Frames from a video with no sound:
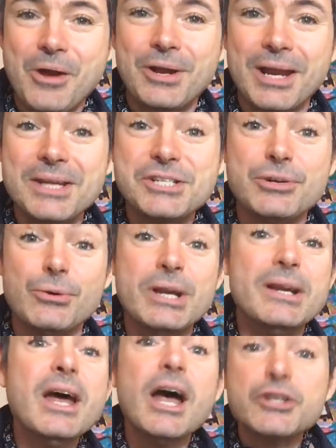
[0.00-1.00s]
Okay, so you're
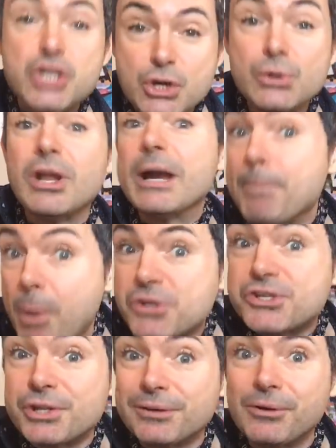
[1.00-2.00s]
in a tune like
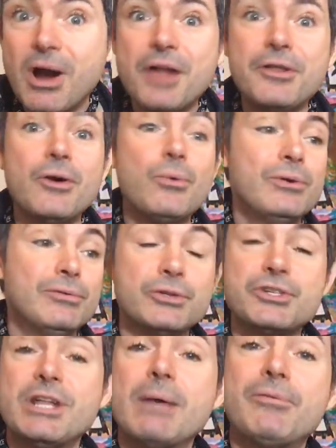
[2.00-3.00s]
Bossa Dorado. We've
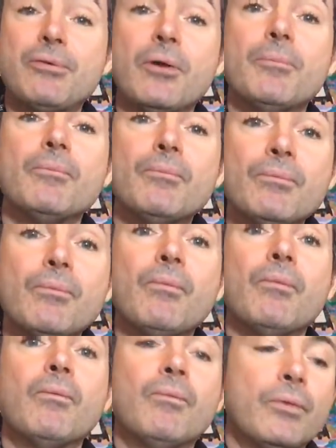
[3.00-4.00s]
looked at that before.
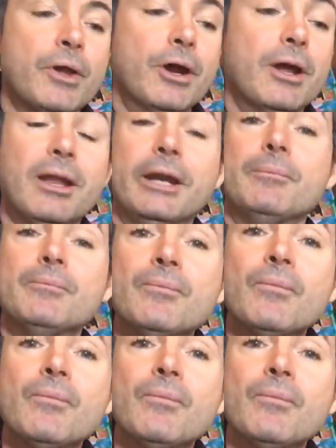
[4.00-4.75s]
Like.